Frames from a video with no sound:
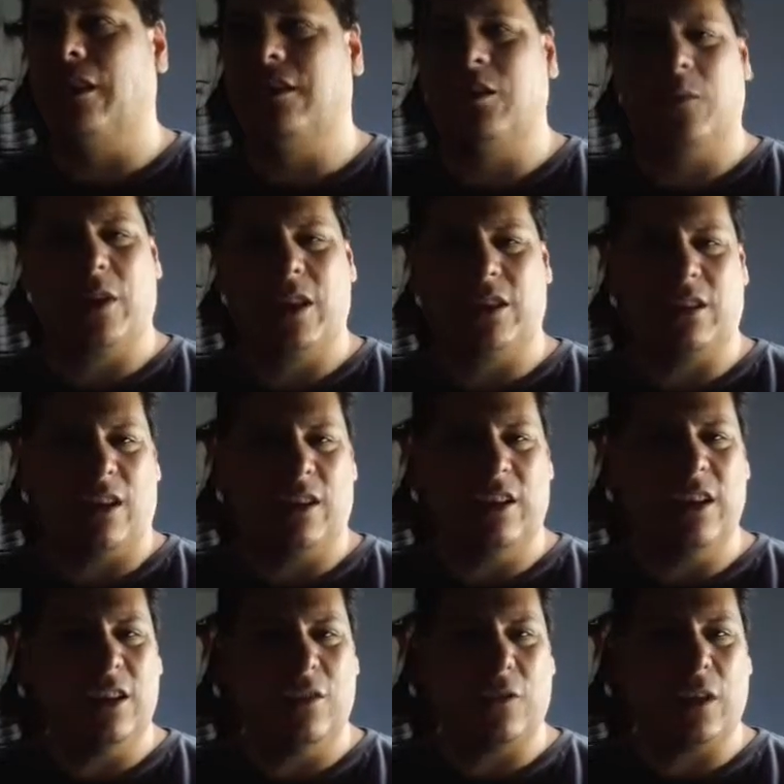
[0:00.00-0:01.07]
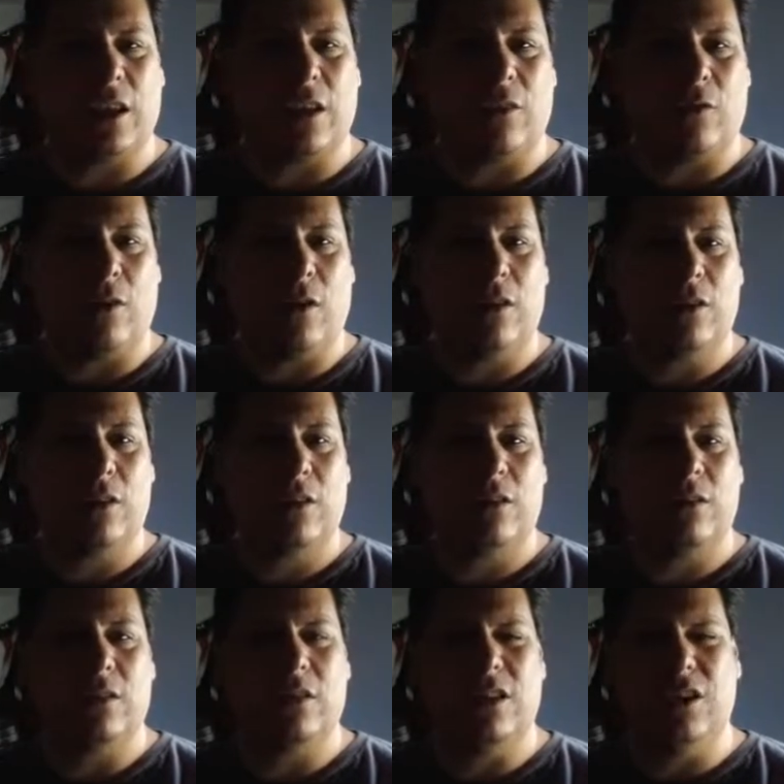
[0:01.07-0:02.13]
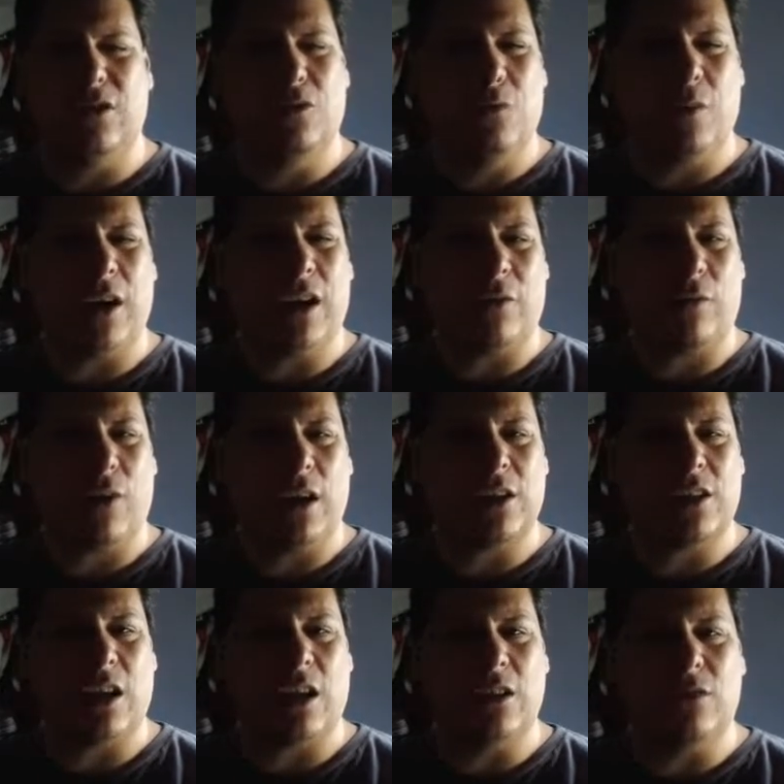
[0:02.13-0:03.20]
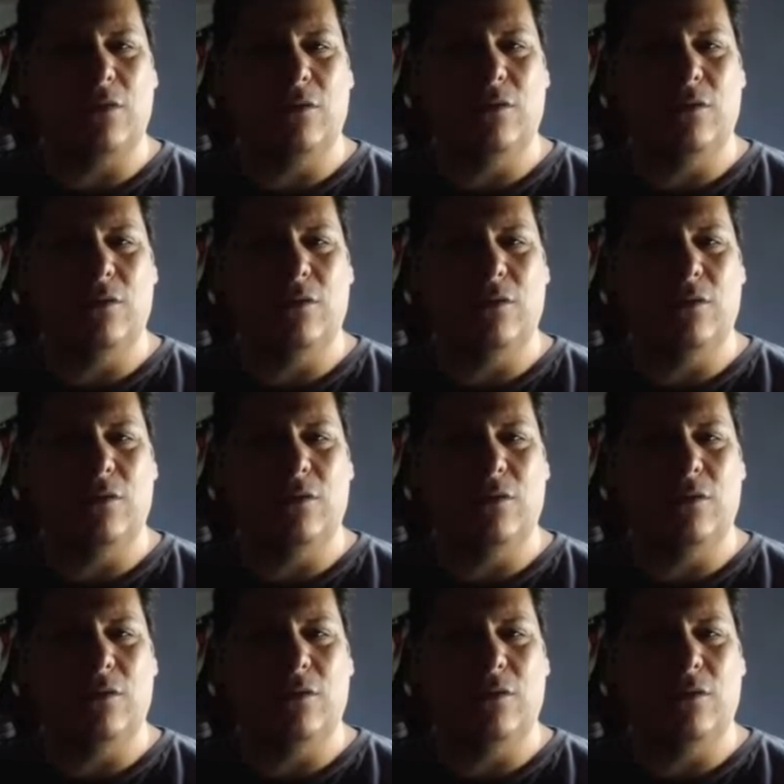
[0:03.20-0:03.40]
Timothy Zahn didn't do anything wrong. You bought a franchise.